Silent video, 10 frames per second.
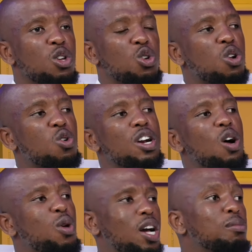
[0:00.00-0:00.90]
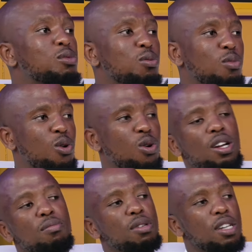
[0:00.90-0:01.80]
You're not going to wake up tomorrow
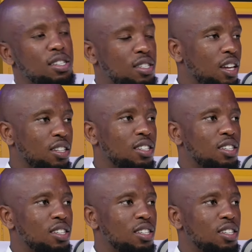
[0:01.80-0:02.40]
and be a saint.